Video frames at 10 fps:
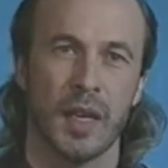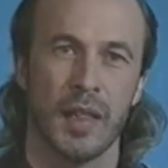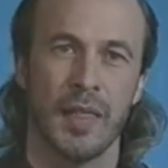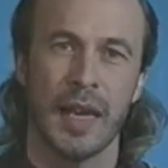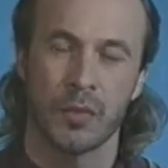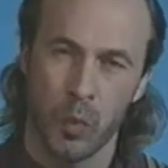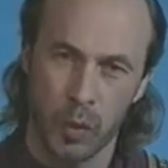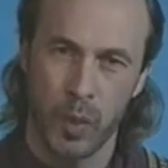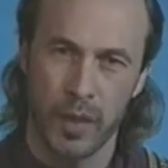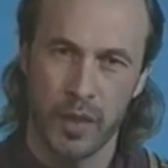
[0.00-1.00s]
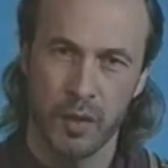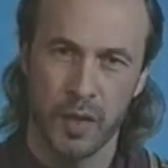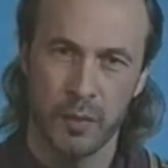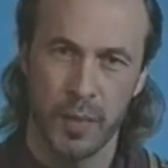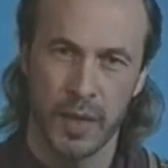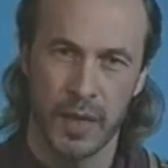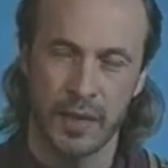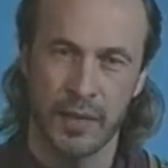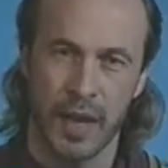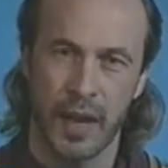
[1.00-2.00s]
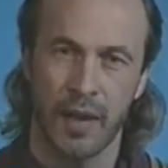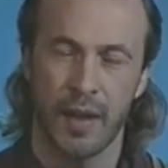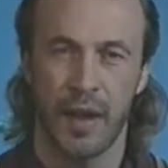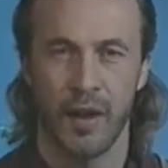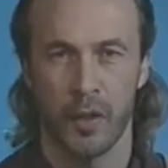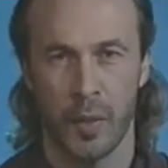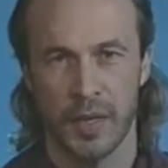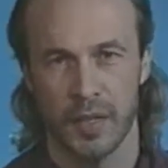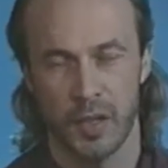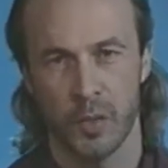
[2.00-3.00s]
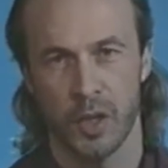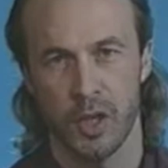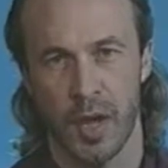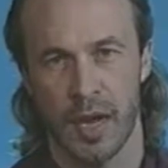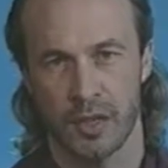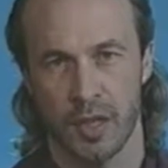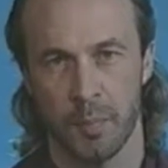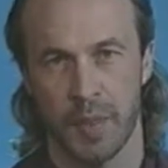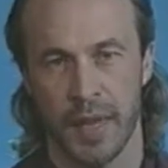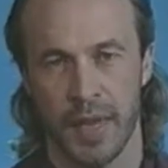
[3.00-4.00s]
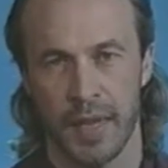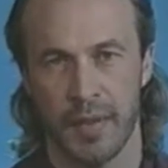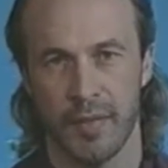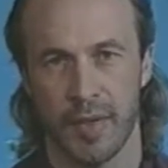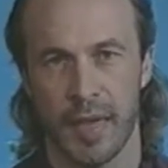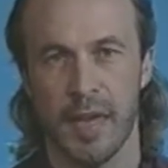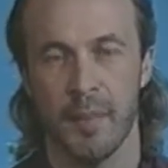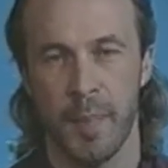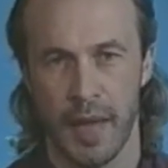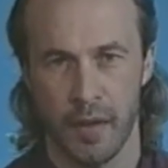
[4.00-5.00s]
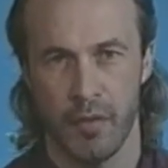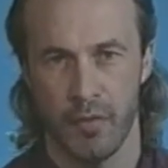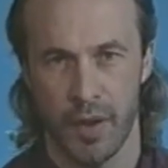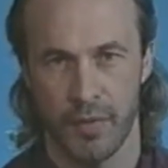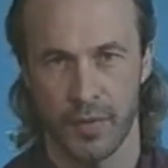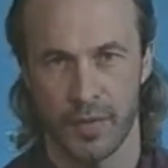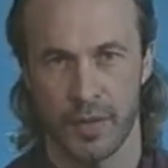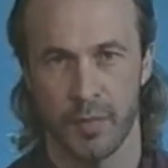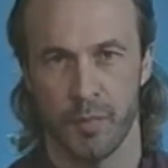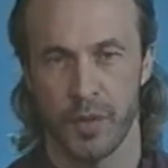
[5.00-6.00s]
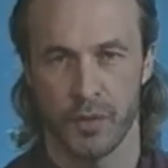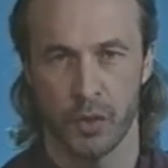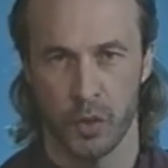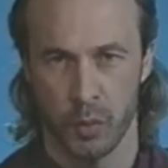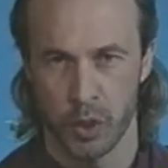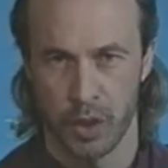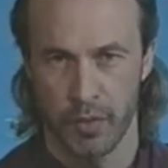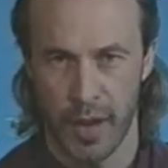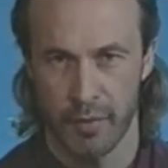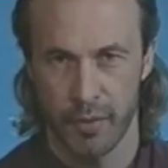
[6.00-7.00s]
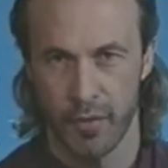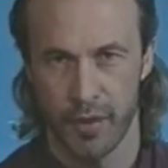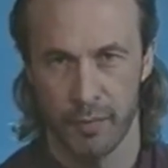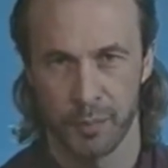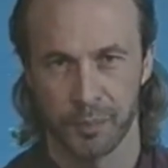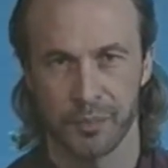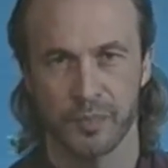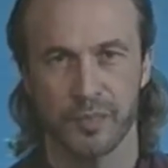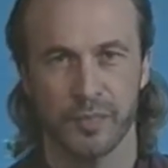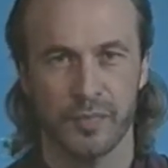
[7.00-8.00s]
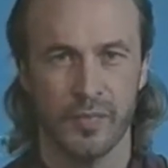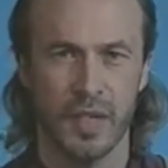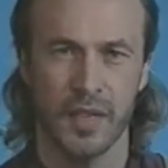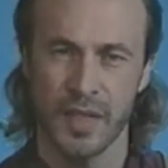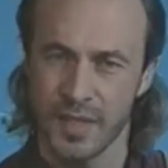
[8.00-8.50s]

that's one way that you can use picking guitar. Another way is that you can actually play independent riffs that sort of work around the rhythm. The